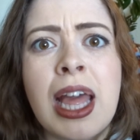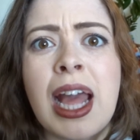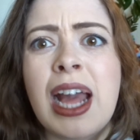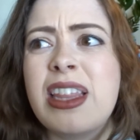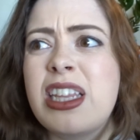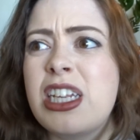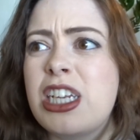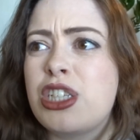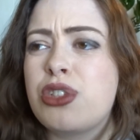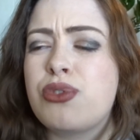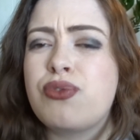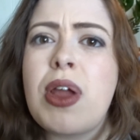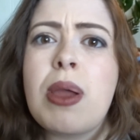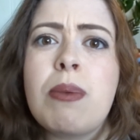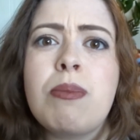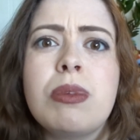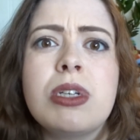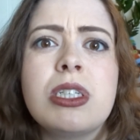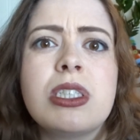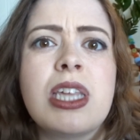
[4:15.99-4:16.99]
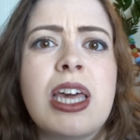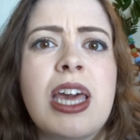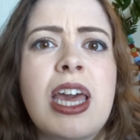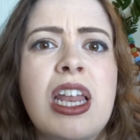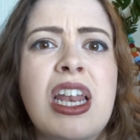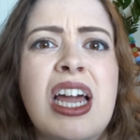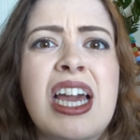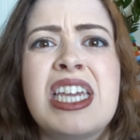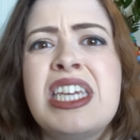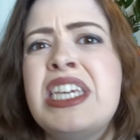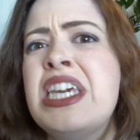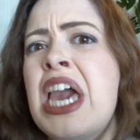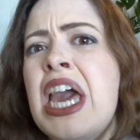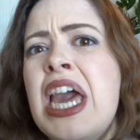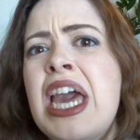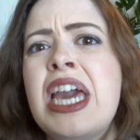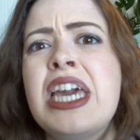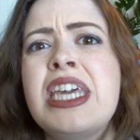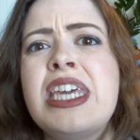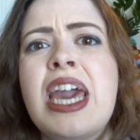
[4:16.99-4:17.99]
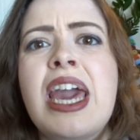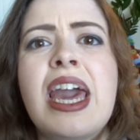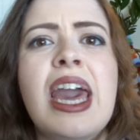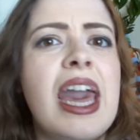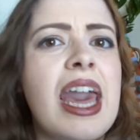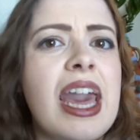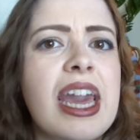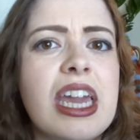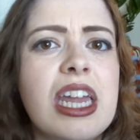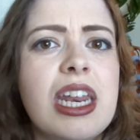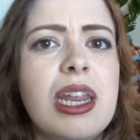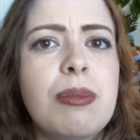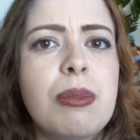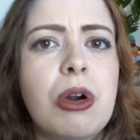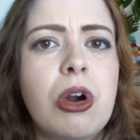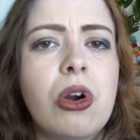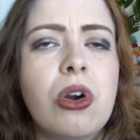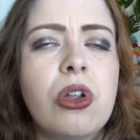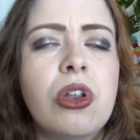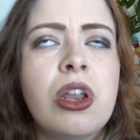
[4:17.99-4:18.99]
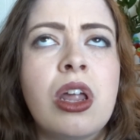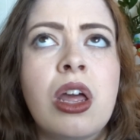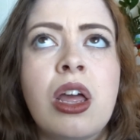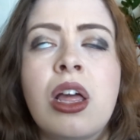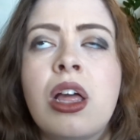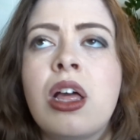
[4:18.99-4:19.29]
and then his friend was there like, yeah, egging him on.